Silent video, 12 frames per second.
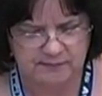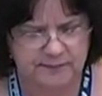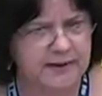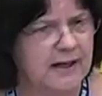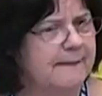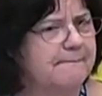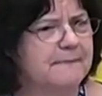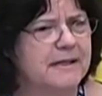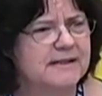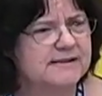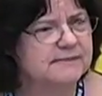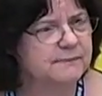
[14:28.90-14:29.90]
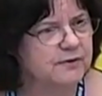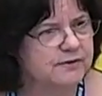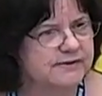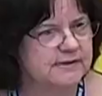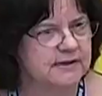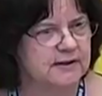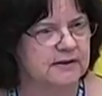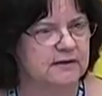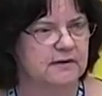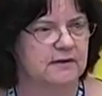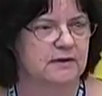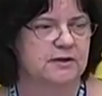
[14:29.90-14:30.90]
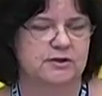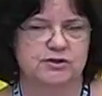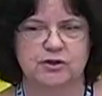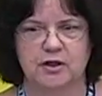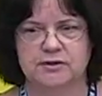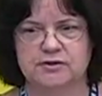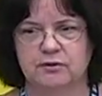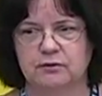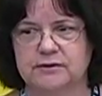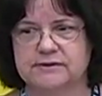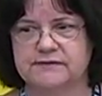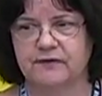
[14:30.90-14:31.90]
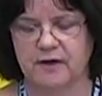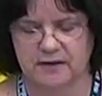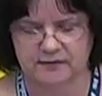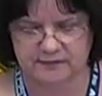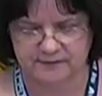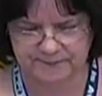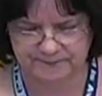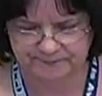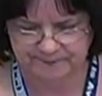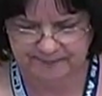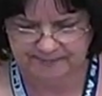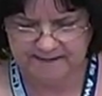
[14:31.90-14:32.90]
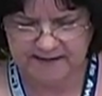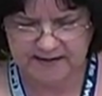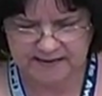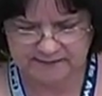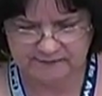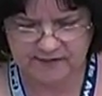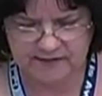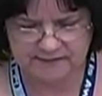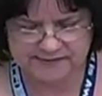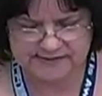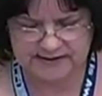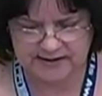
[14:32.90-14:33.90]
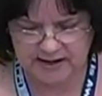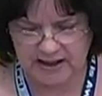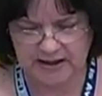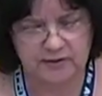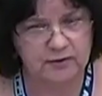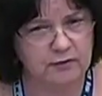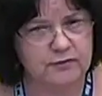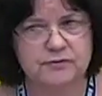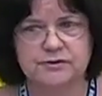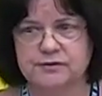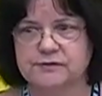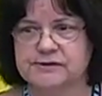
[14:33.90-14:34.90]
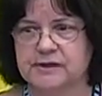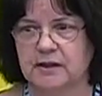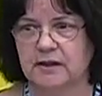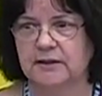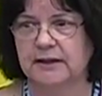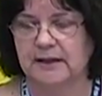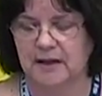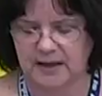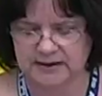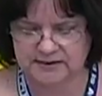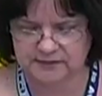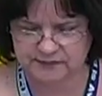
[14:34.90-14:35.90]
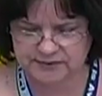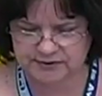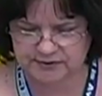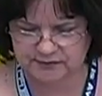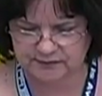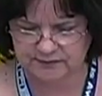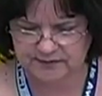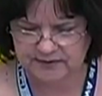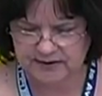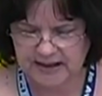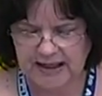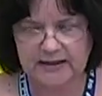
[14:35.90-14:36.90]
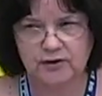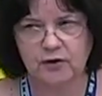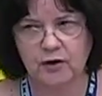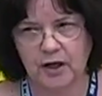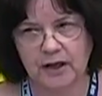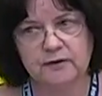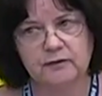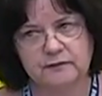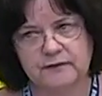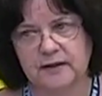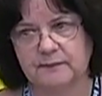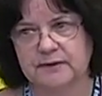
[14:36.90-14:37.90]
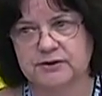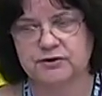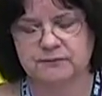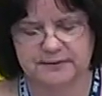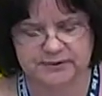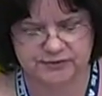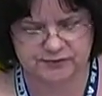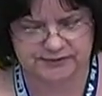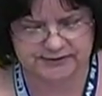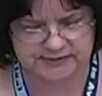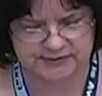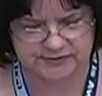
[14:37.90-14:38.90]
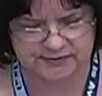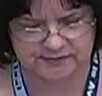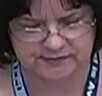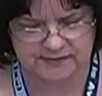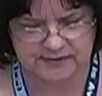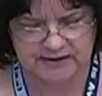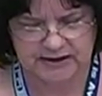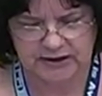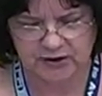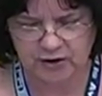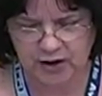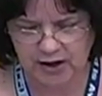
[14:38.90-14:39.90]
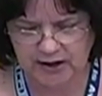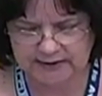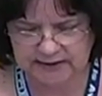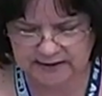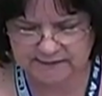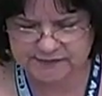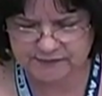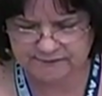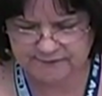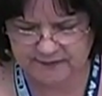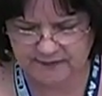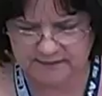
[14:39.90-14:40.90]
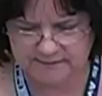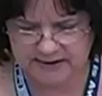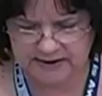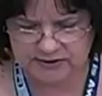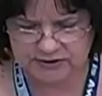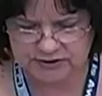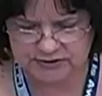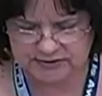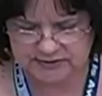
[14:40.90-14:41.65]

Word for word: But I miss Mercy, John told his father. And his father said, I know you do, son, and I do too. And God knows how much you miss your sister. God loves you very much.